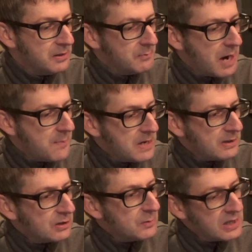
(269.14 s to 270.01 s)
Maybe
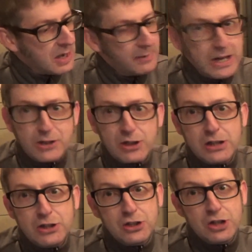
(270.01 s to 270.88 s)
it's going to become a national
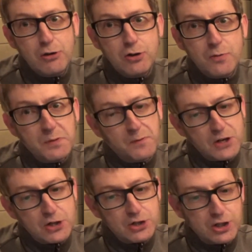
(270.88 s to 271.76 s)
institution with
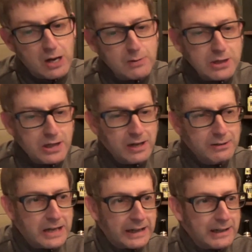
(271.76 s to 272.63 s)
fish and chips, you know,
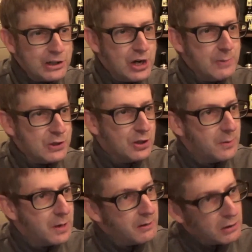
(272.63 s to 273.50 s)
going out in the chip shop, oh,